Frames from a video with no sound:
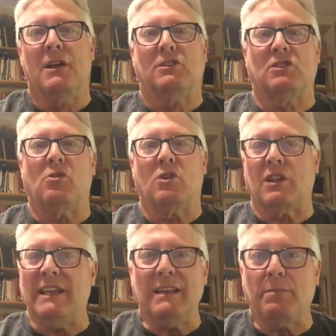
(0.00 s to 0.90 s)
So
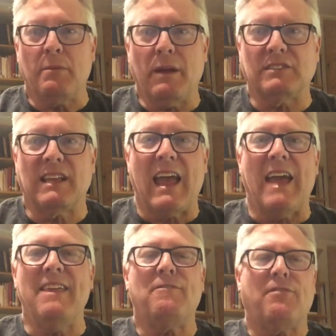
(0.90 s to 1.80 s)
clean up your mess.
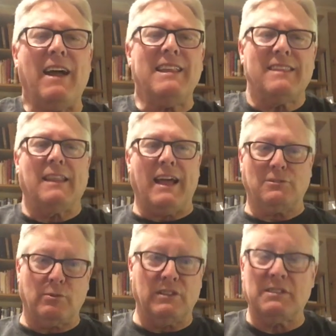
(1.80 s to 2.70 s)
And then finally, the
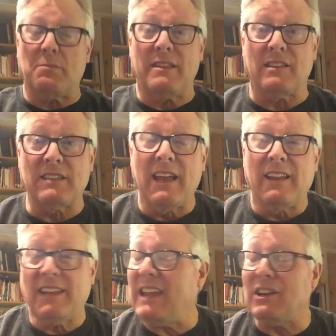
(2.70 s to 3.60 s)
last one is simply this.
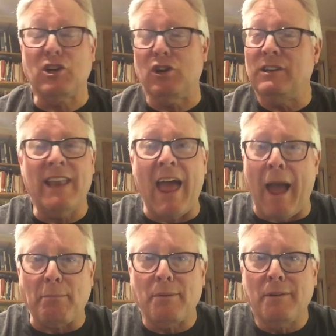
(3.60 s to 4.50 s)
Take a good
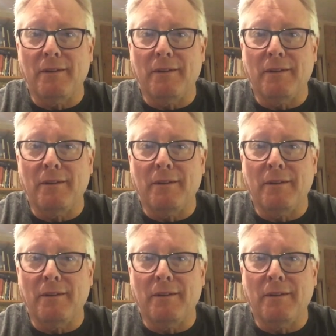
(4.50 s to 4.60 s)
nap.